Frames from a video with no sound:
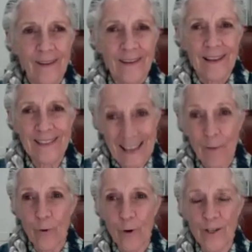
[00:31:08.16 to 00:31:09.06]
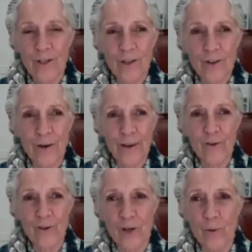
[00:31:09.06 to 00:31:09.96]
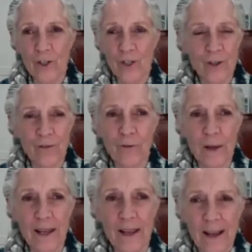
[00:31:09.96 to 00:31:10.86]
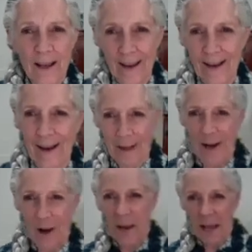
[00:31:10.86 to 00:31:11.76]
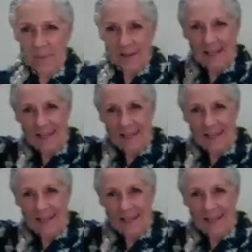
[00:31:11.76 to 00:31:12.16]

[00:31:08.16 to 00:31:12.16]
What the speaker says: Like their energy would shift me. Like I'm like, okay, I'm gonna